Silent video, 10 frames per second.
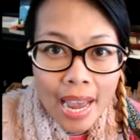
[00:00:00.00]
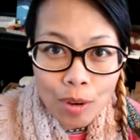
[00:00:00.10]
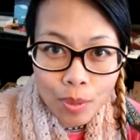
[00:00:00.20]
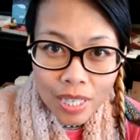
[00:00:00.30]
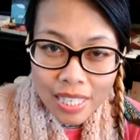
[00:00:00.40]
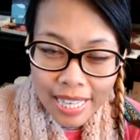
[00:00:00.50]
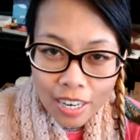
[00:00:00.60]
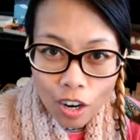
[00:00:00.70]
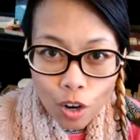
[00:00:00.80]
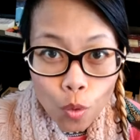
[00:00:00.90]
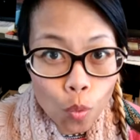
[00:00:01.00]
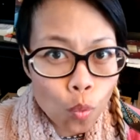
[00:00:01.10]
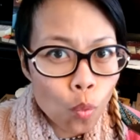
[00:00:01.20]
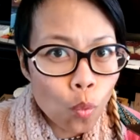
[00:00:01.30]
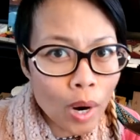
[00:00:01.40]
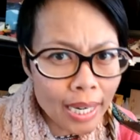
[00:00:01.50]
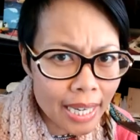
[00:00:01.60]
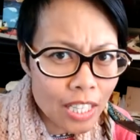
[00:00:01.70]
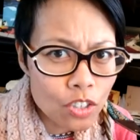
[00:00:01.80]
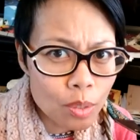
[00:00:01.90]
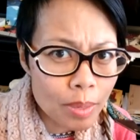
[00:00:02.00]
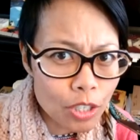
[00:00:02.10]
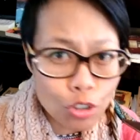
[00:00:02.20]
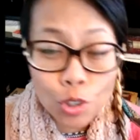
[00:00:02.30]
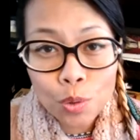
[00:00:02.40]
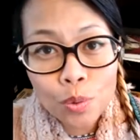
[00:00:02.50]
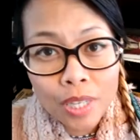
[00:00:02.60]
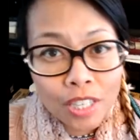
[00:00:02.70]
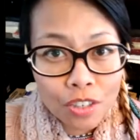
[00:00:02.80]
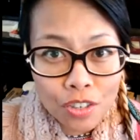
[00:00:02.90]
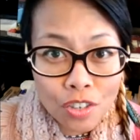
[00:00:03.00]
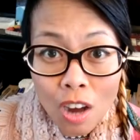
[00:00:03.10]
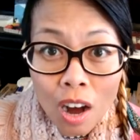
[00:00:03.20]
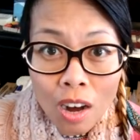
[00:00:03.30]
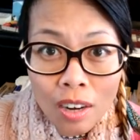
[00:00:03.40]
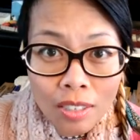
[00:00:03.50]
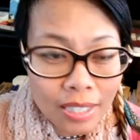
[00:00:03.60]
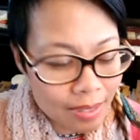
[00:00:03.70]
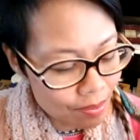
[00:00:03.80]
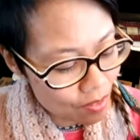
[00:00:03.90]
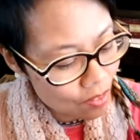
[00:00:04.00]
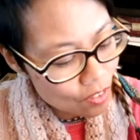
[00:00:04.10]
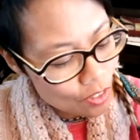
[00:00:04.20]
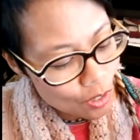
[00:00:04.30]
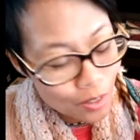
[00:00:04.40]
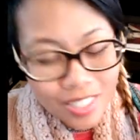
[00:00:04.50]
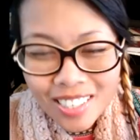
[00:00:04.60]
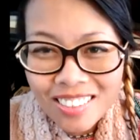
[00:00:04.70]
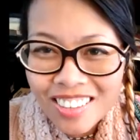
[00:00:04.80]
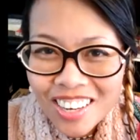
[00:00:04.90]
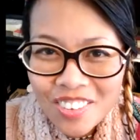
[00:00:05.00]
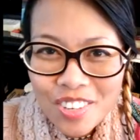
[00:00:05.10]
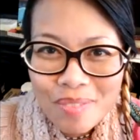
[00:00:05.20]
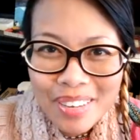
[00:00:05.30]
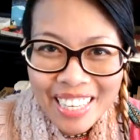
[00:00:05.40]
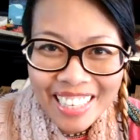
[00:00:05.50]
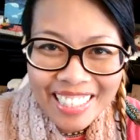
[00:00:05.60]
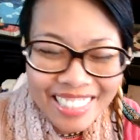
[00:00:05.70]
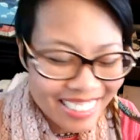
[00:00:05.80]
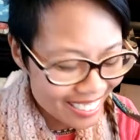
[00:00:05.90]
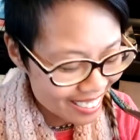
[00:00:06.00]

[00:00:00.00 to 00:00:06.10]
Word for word: And we're going to sing our What Instrument Do You Hear song. So sing along with me.